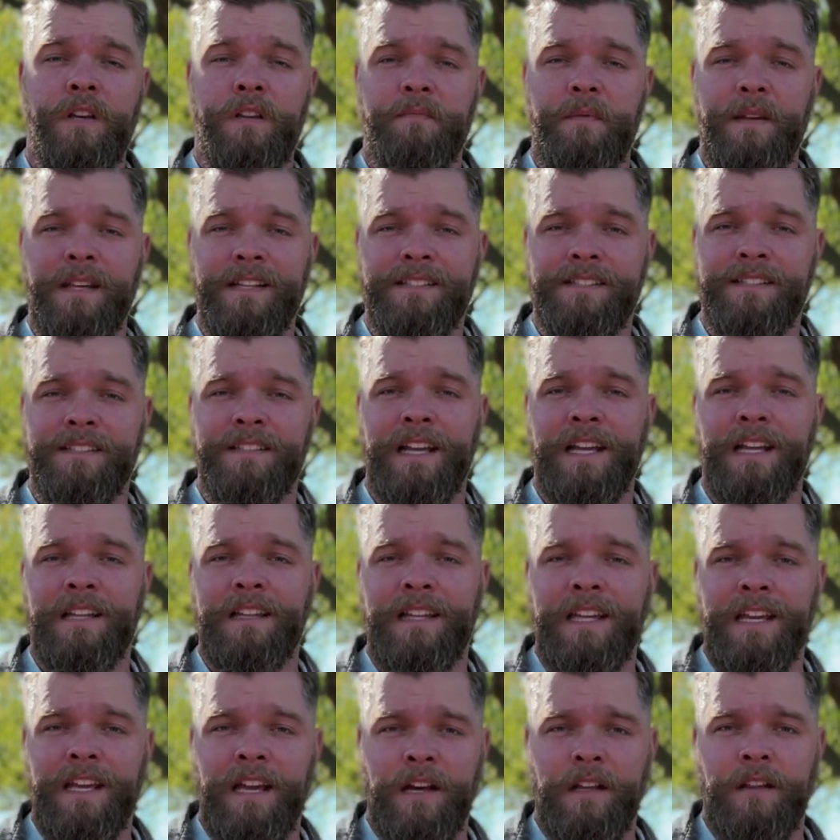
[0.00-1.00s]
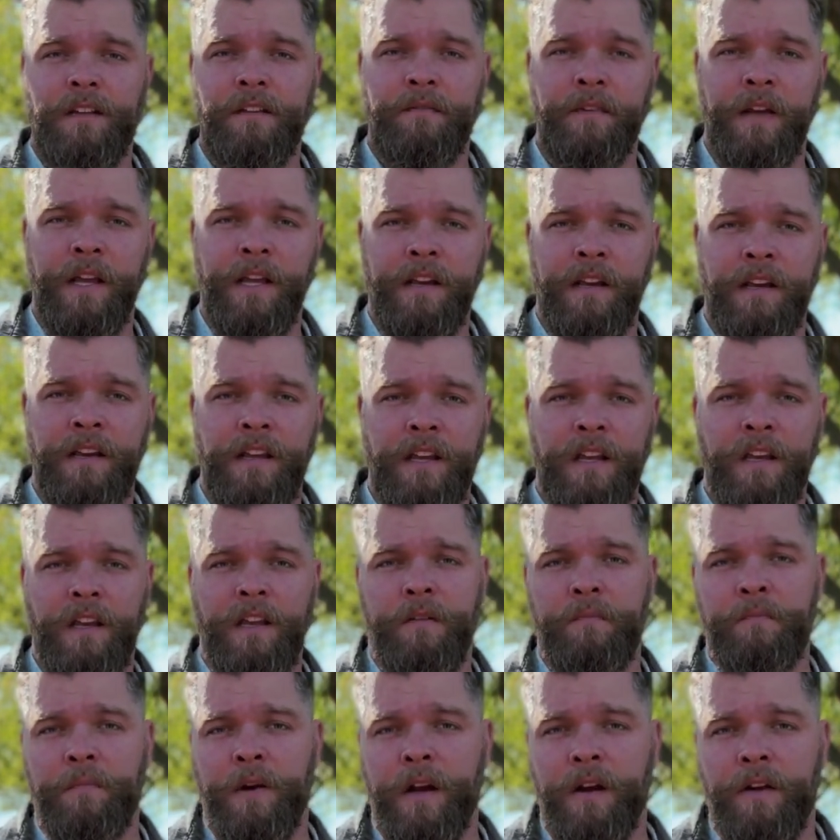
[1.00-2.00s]
to be slightly elevated in
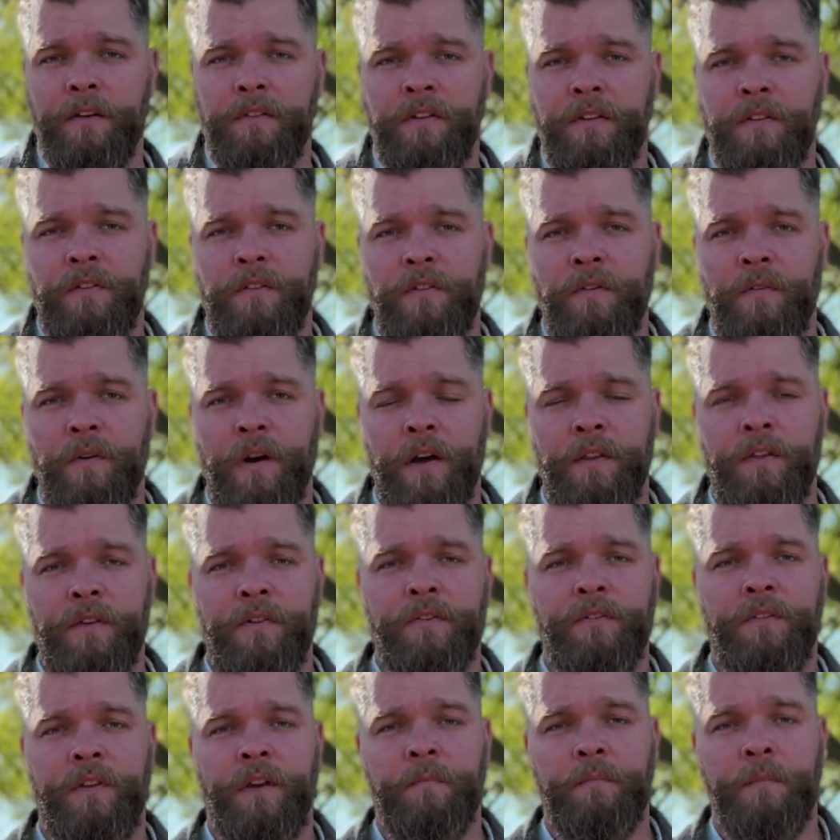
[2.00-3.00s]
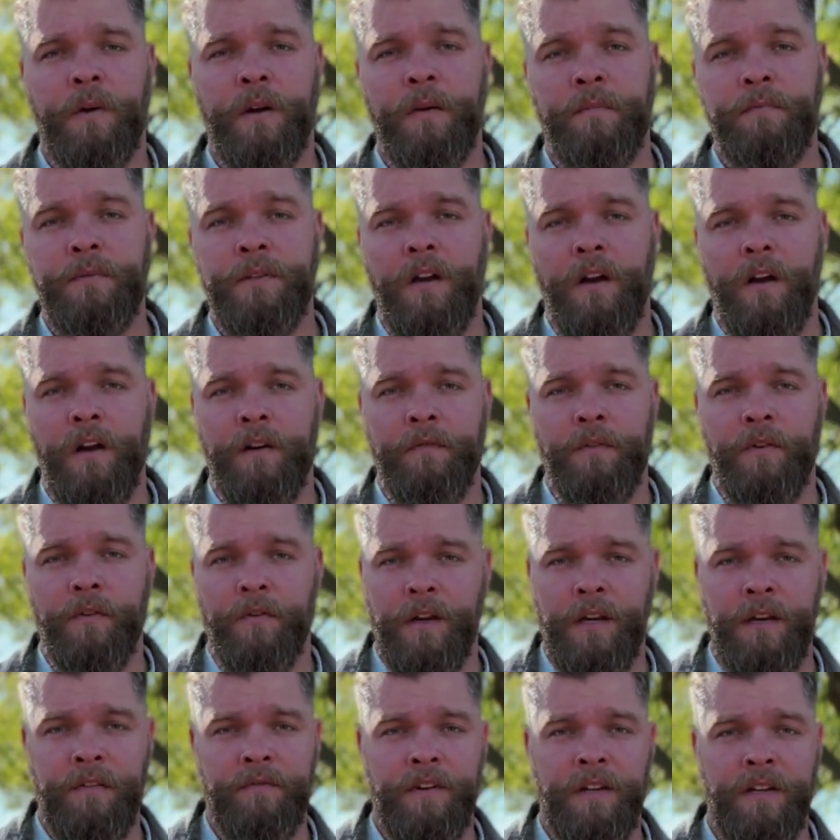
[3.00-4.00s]
comparison to other suburbs of
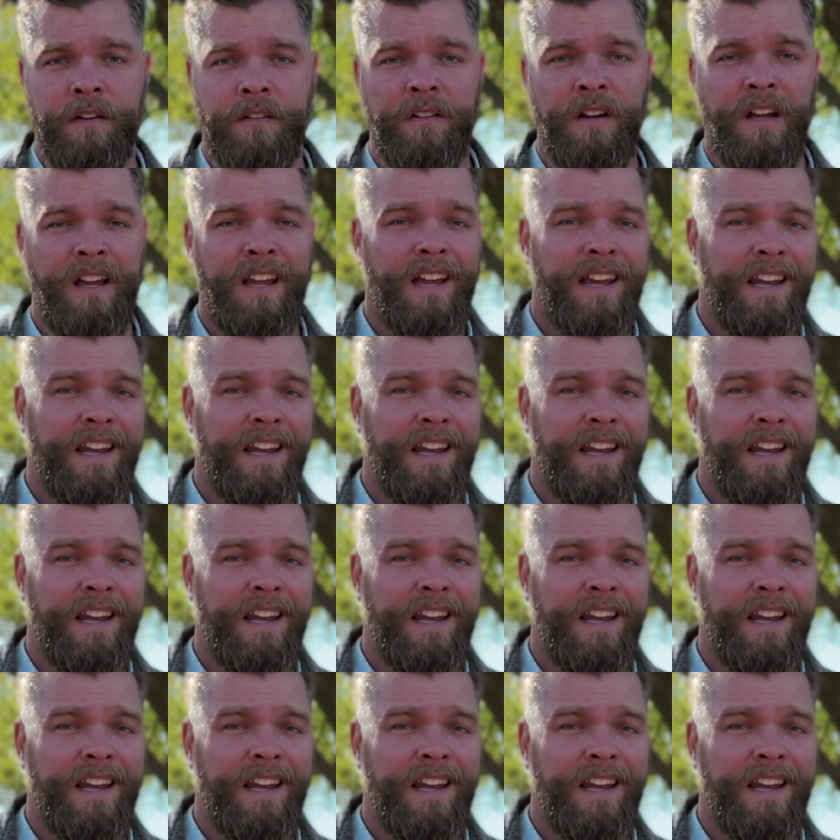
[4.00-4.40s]
Greenville.